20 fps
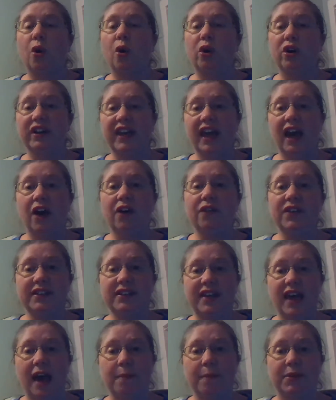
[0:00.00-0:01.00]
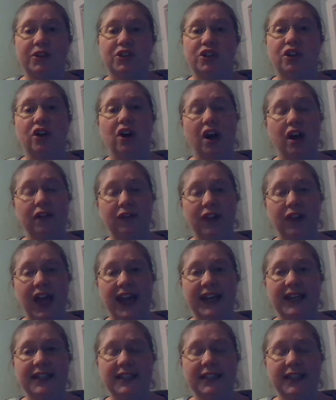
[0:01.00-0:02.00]
or Kelvin temperature of
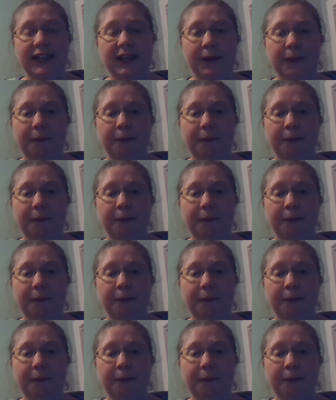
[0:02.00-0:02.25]
light.